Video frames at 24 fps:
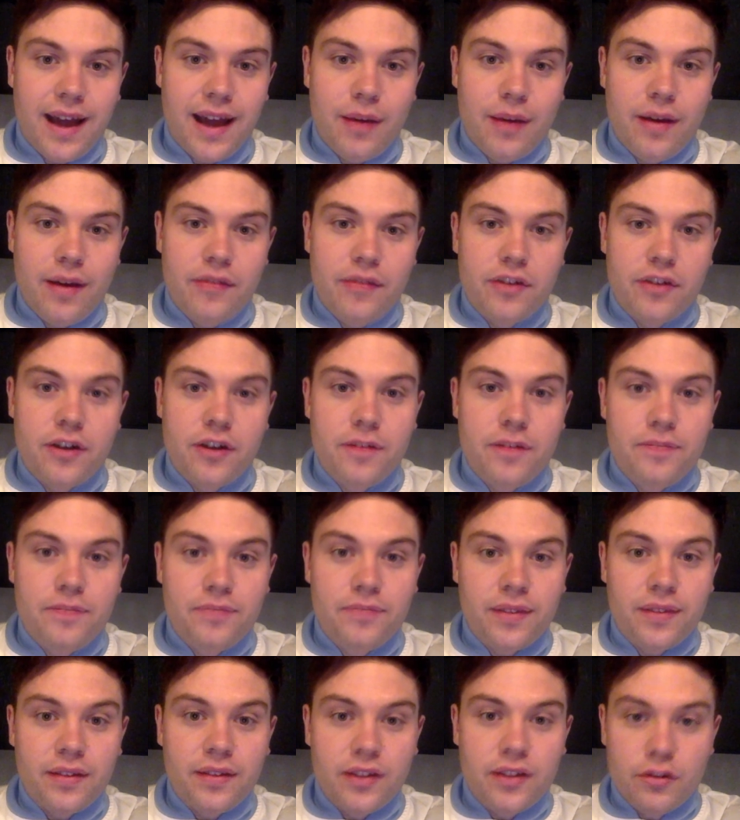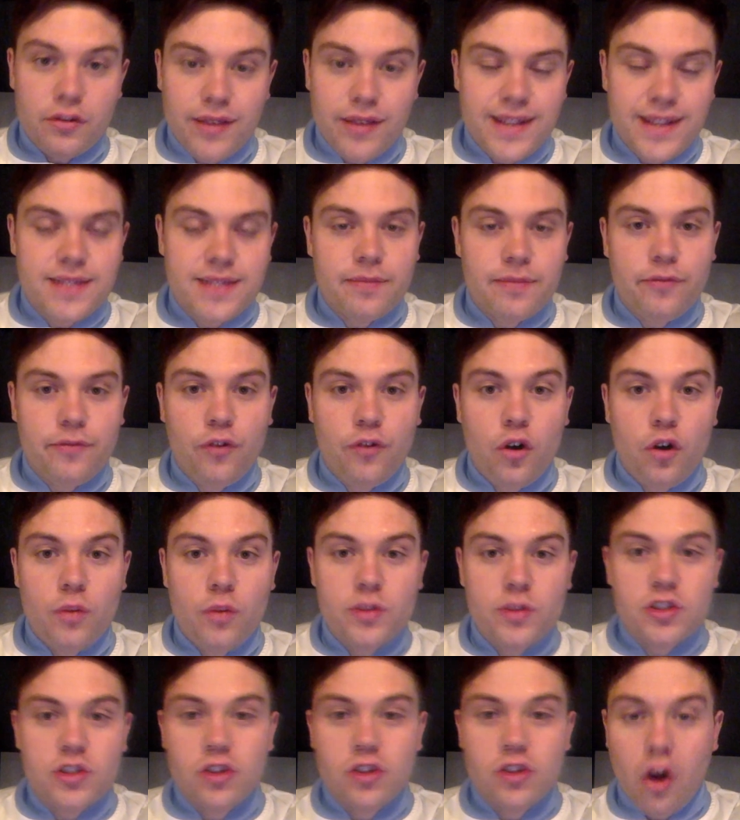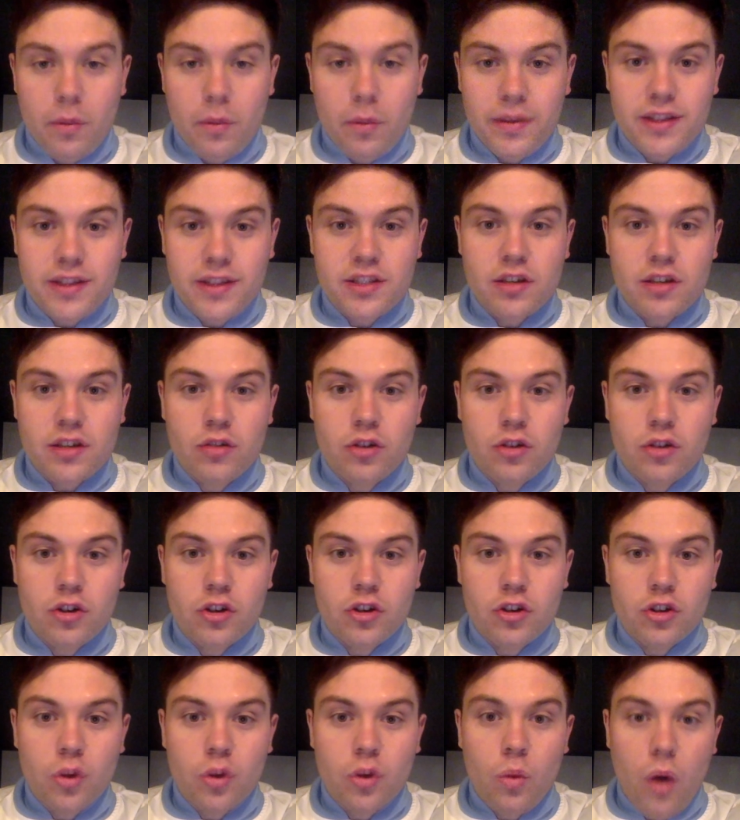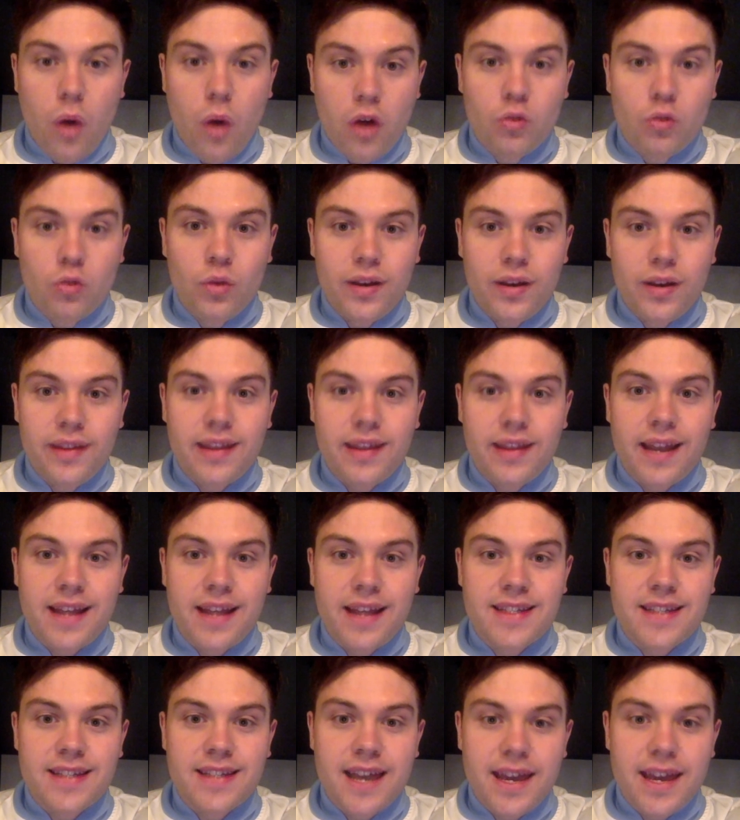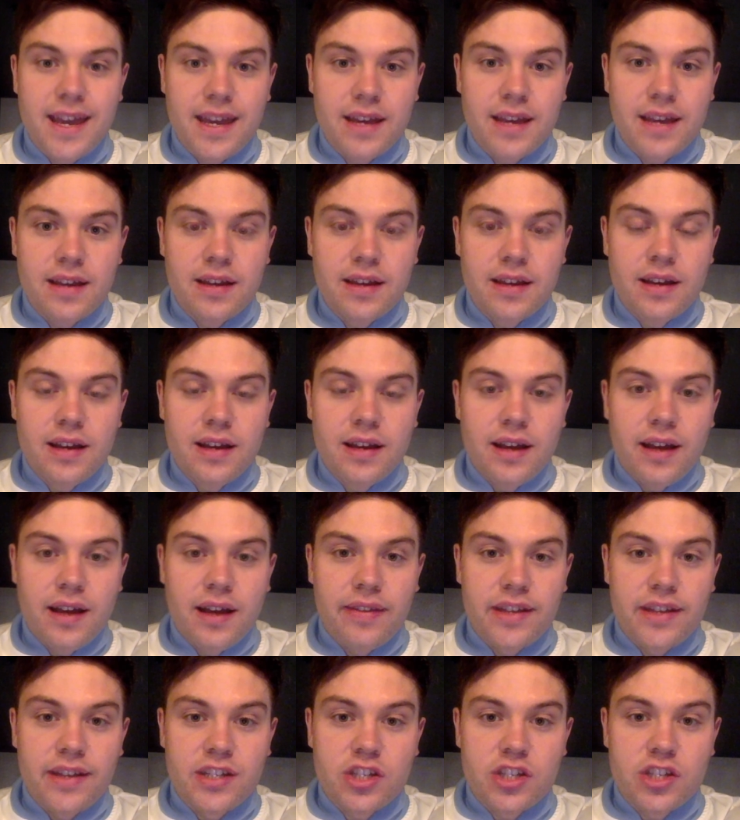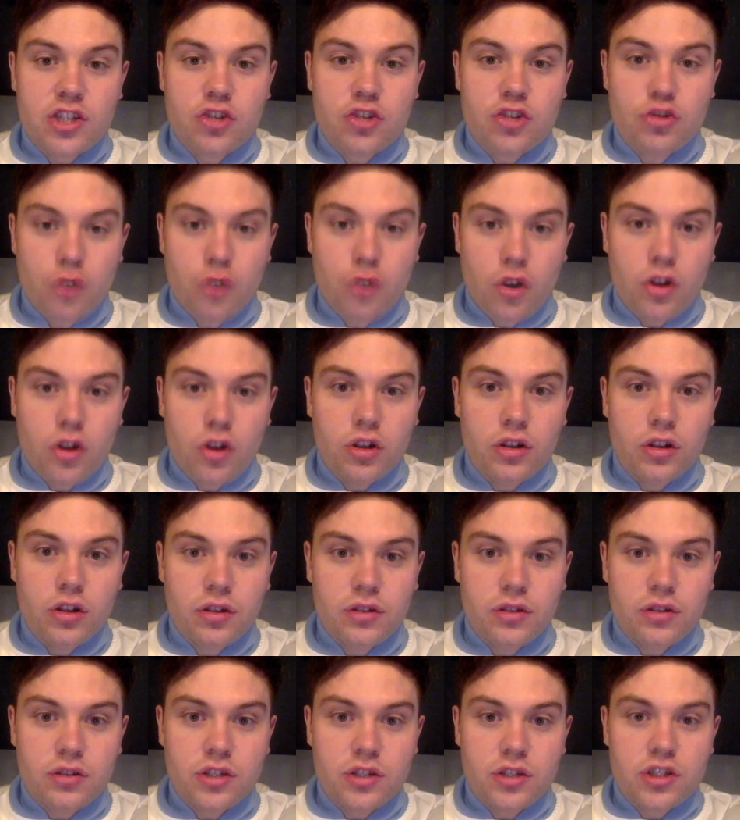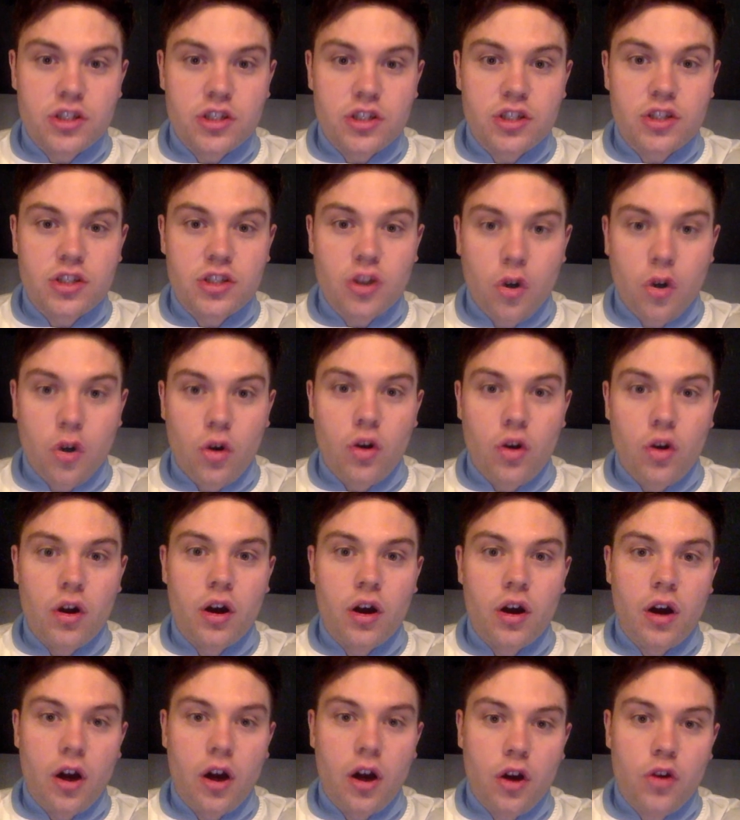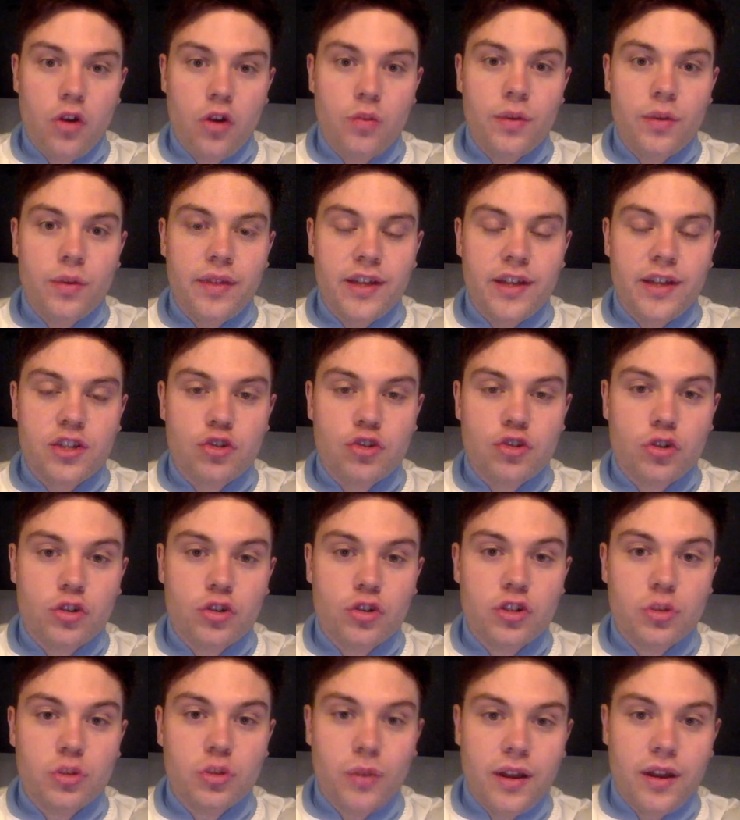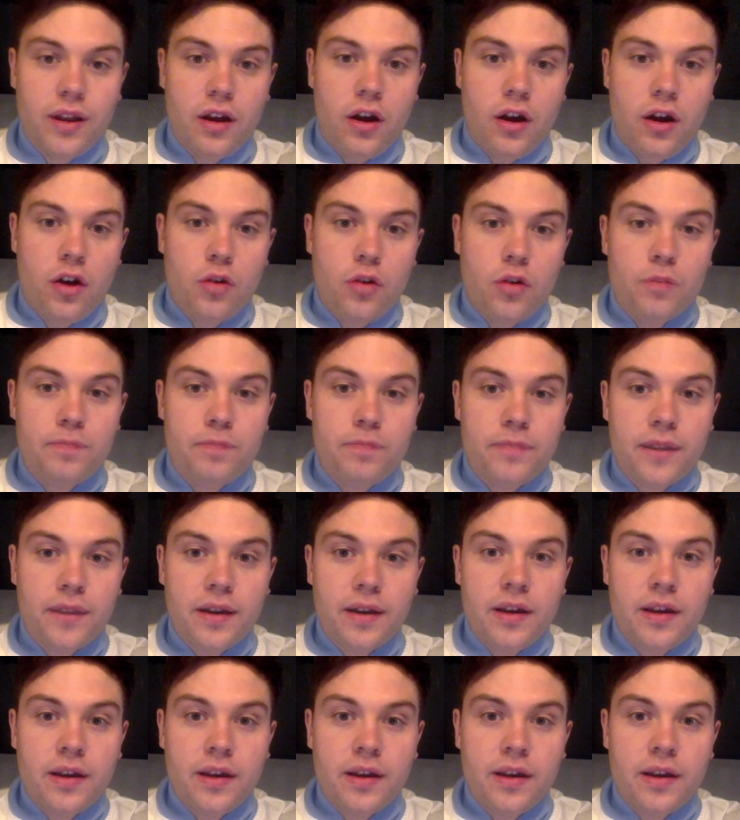However, their recent form has not been so good. One win in the last eight, and they struggle to score at home. They struggle to win at home.